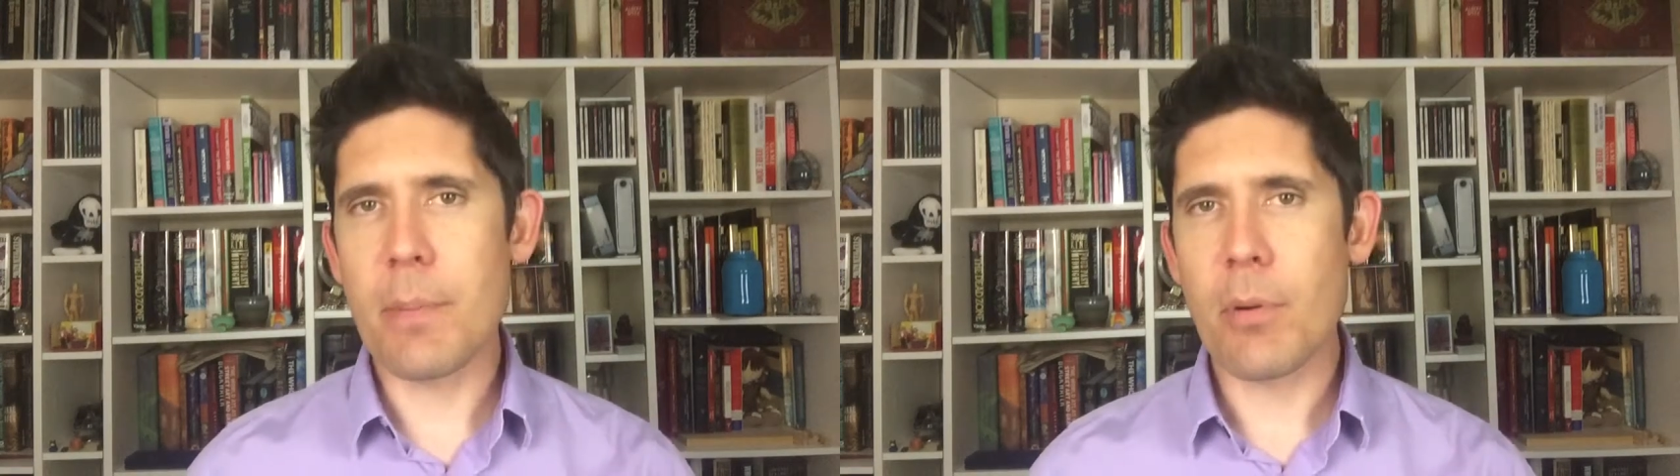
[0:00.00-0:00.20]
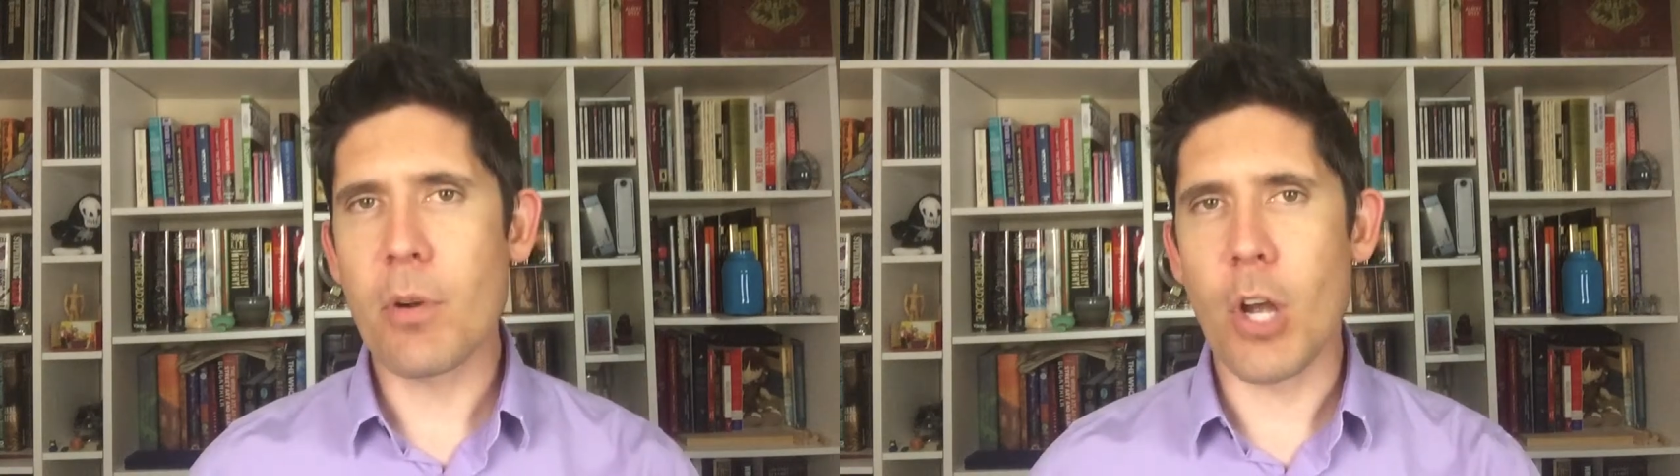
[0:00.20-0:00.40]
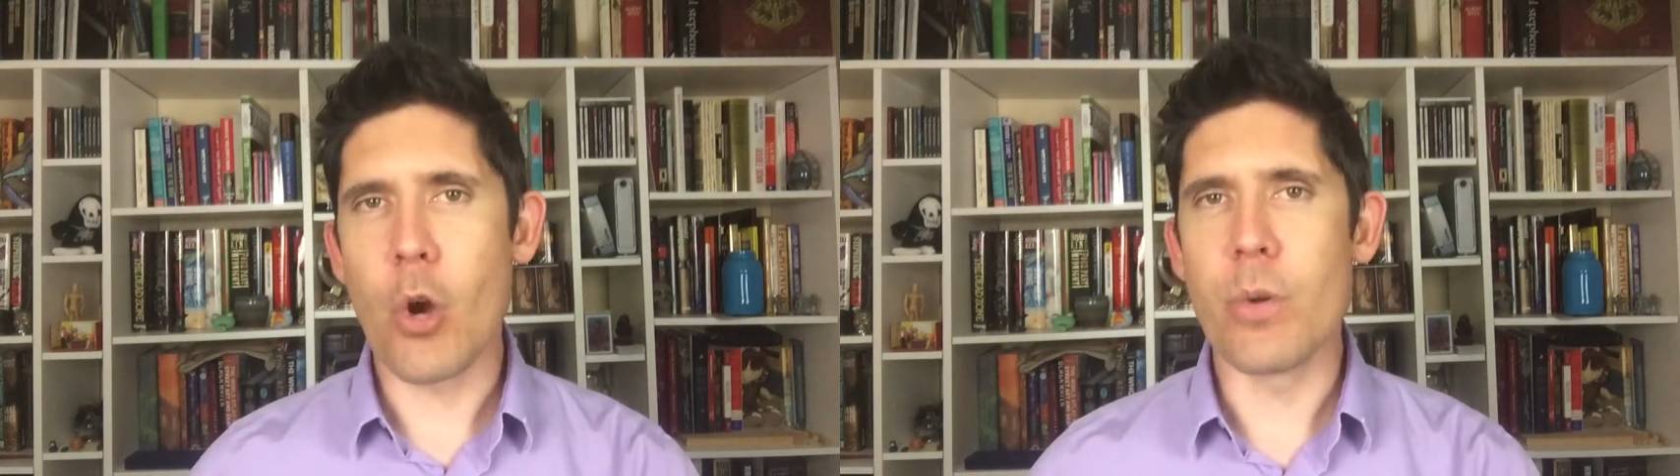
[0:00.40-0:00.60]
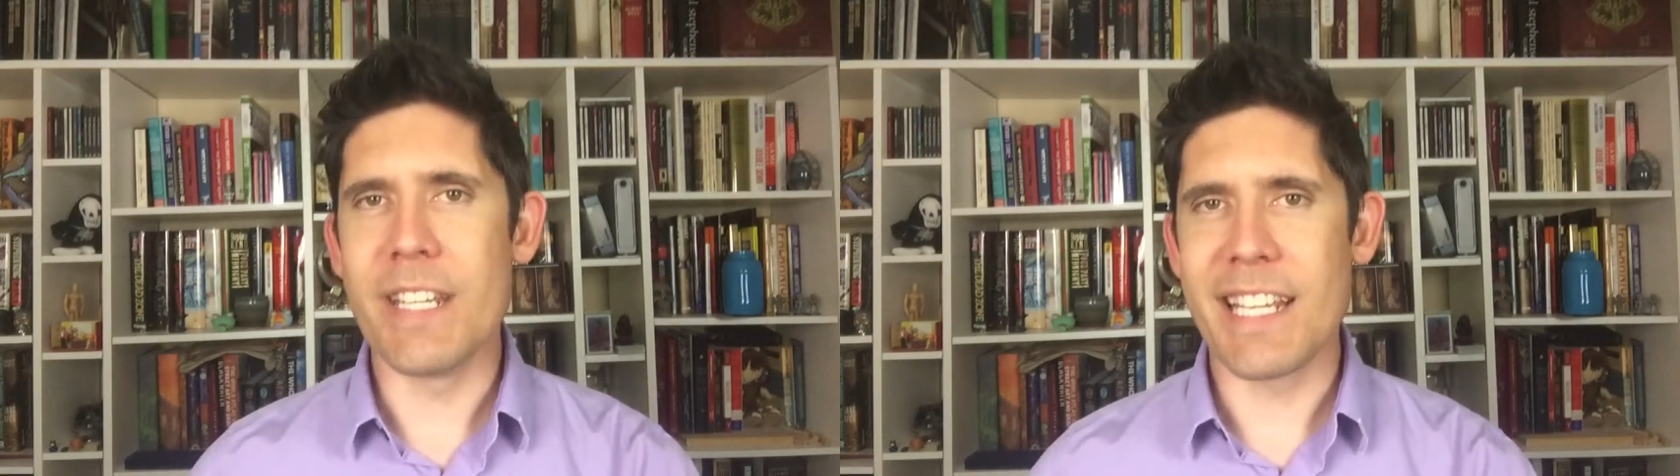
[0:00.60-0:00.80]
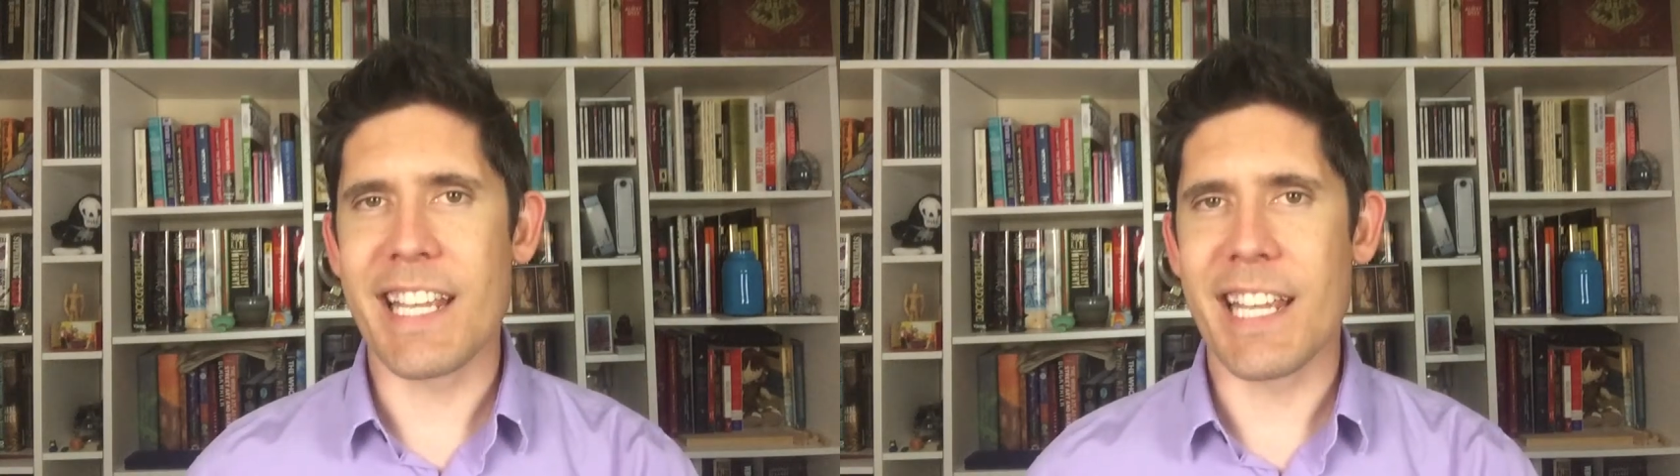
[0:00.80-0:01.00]
People go
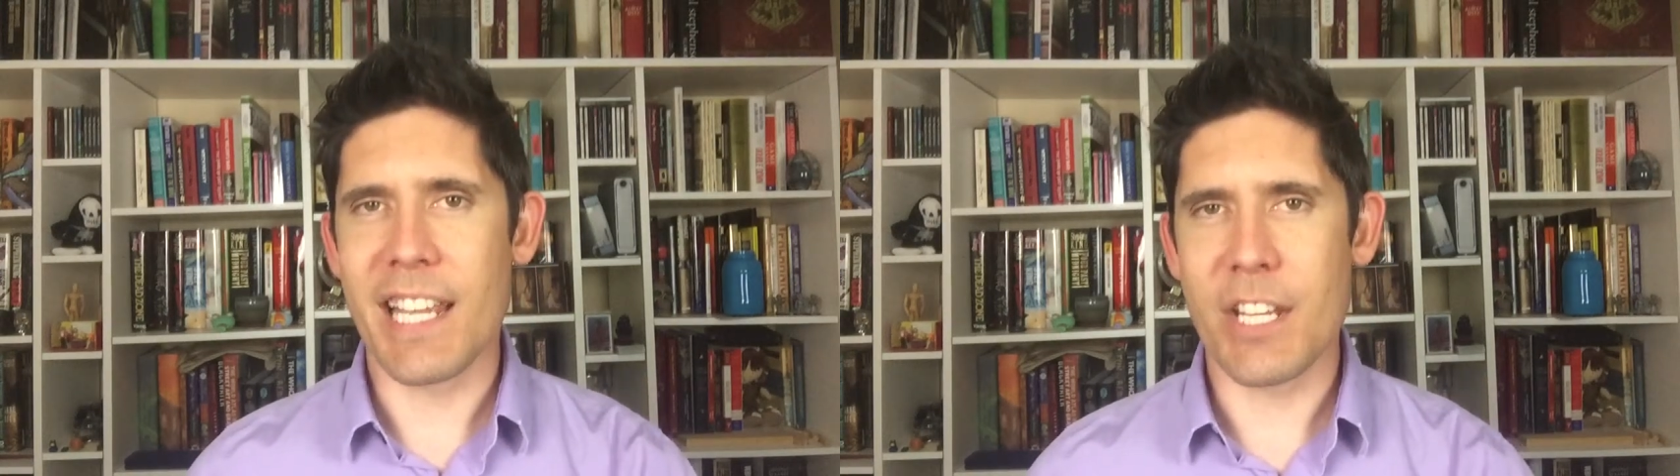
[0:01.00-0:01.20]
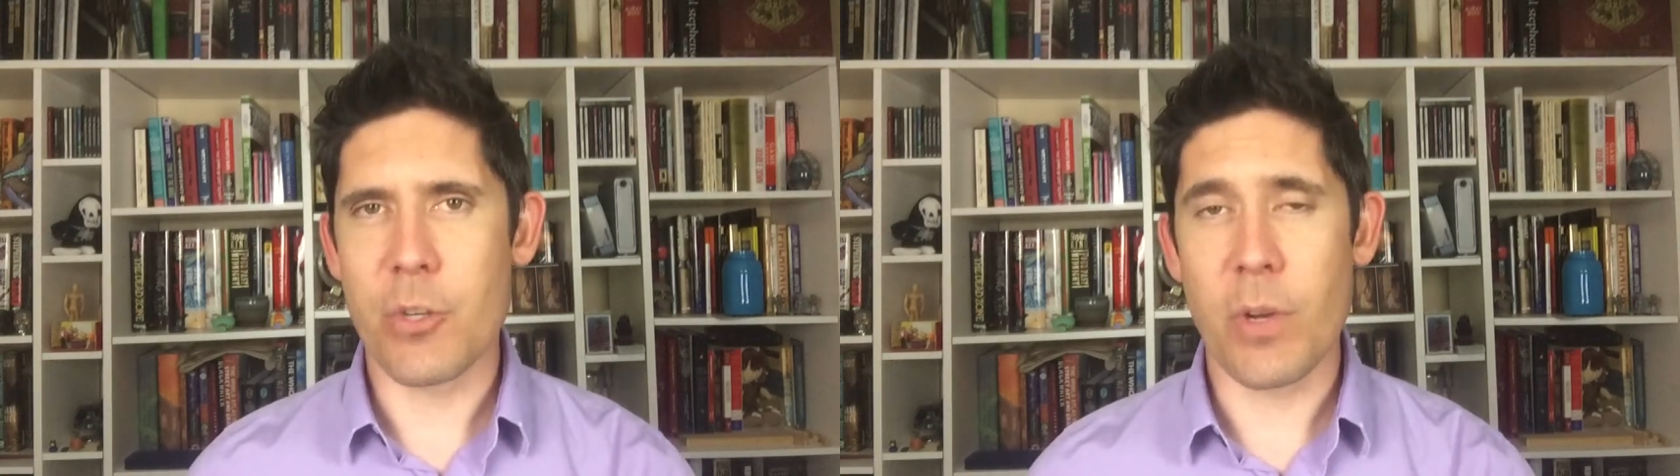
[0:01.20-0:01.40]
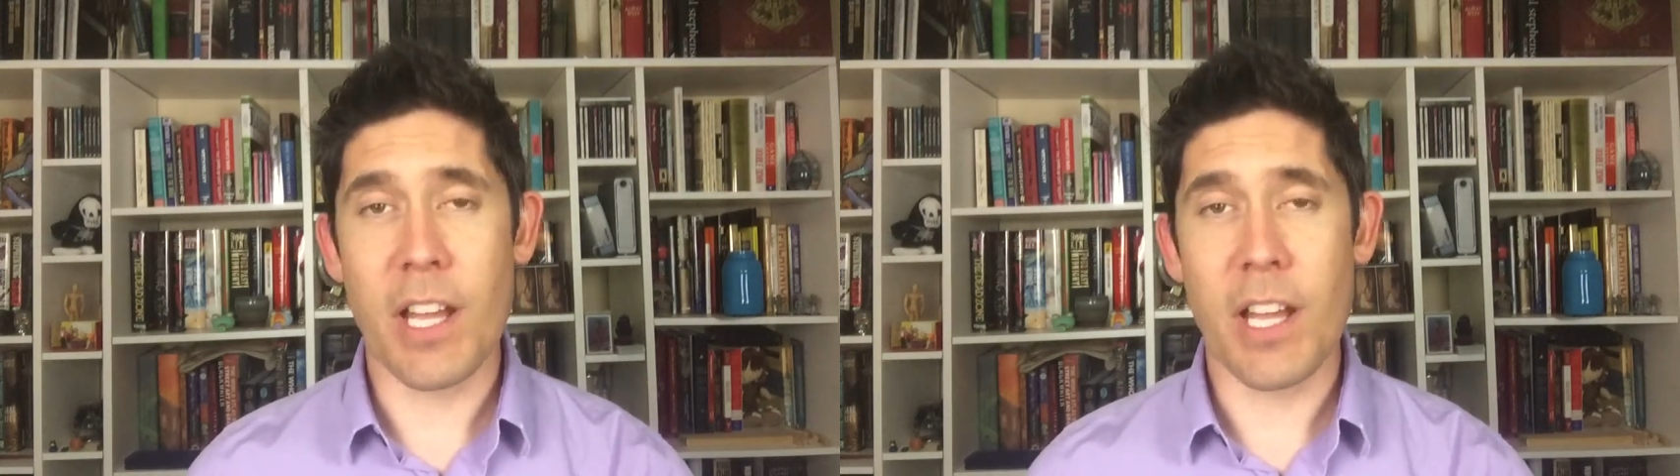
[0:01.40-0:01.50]
digging into it.